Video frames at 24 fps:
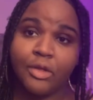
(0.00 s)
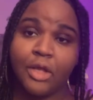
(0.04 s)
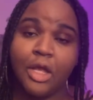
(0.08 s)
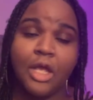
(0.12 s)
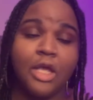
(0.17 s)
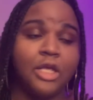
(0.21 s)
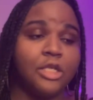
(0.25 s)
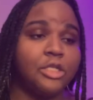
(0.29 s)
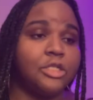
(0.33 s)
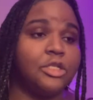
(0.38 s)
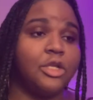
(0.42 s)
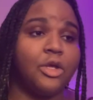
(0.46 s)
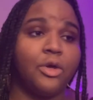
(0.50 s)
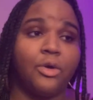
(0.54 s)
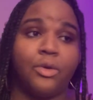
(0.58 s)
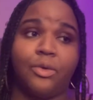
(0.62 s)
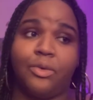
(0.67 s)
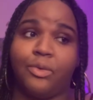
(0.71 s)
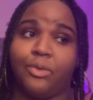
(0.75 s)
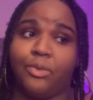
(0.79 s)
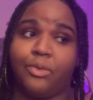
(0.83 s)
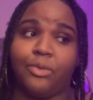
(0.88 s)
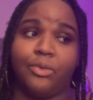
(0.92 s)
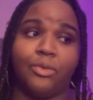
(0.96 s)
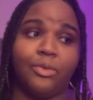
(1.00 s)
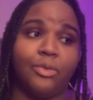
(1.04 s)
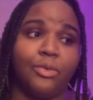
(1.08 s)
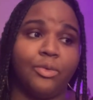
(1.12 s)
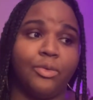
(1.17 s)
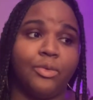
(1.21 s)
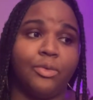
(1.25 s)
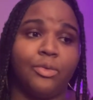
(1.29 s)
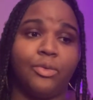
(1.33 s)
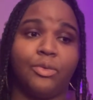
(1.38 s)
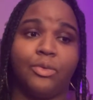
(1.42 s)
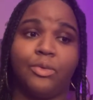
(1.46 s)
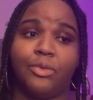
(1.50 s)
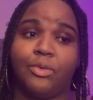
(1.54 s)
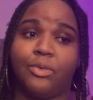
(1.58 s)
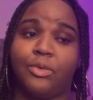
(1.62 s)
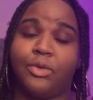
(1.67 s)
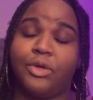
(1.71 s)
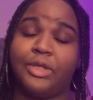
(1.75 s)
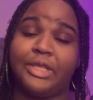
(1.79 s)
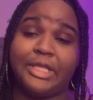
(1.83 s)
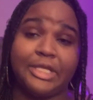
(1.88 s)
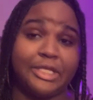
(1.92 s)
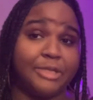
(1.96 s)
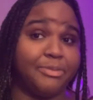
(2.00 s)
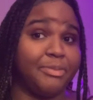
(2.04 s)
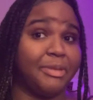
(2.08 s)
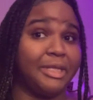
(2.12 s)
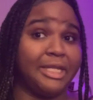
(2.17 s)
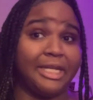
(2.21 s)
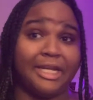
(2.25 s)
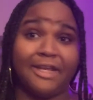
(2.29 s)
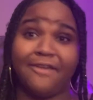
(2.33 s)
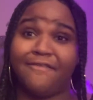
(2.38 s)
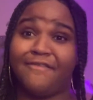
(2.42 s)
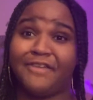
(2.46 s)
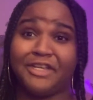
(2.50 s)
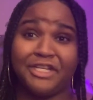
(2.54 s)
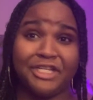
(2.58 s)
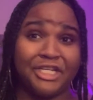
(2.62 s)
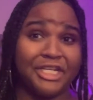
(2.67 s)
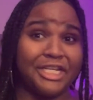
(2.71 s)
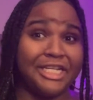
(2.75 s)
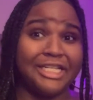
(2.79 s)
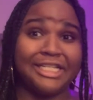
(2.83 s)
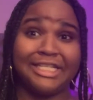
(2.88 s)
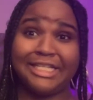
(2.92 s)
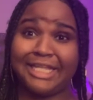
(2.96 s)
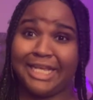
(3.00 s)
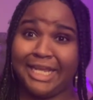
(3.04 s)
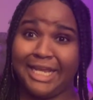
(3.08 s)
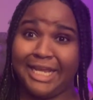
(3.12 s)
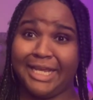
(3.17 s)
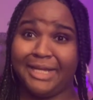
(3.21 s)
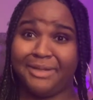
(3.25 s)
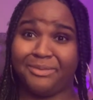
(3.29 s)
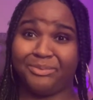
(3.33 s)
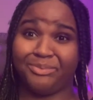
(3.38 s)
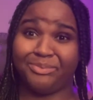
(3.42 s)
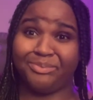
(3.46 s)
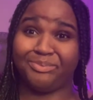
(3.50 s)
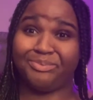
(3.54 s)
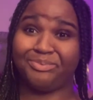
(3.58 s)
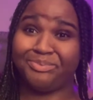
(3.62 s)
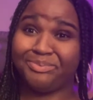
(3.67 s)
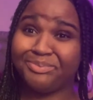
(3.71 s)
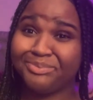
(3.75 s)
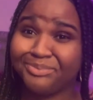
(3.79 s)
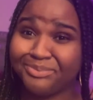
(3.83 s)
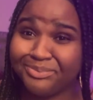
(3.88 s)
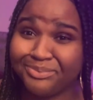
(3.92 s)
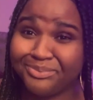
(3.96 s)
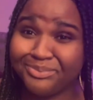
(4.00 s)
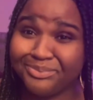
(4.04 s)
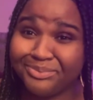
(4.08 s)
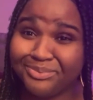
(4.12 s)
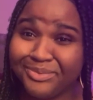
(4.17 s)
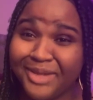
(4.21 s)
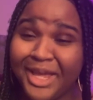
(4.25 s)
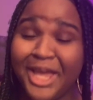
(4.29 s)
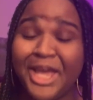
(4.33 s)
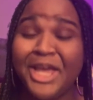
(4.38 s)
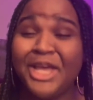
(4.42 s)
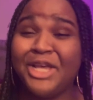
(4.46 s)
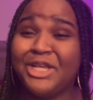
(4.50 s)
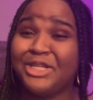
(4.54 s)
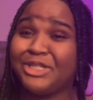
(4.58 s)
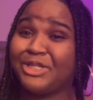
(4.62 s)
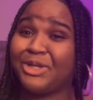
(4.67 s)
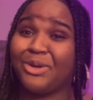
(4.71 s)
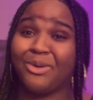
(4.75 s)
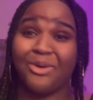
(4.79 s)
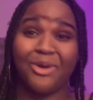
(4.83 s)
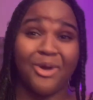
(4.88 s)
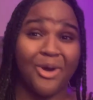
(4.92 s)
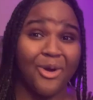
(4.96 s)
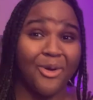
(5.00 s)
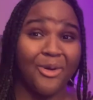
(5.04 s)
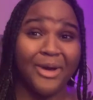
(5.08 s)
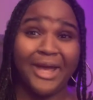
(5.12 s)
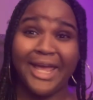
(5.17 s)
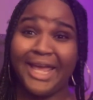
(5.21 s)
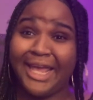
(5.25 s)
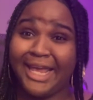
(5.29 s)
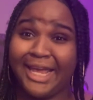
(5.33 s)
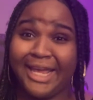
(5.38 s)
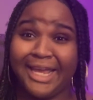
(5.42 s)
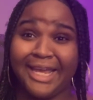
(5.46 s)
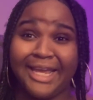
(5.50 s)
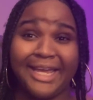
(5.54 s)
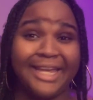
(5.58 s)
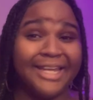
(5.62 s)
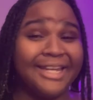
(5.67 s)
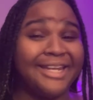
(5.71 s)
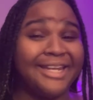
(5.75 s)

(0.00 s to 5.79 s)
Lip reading: So there's plenty of fish in the sea. So go ahead,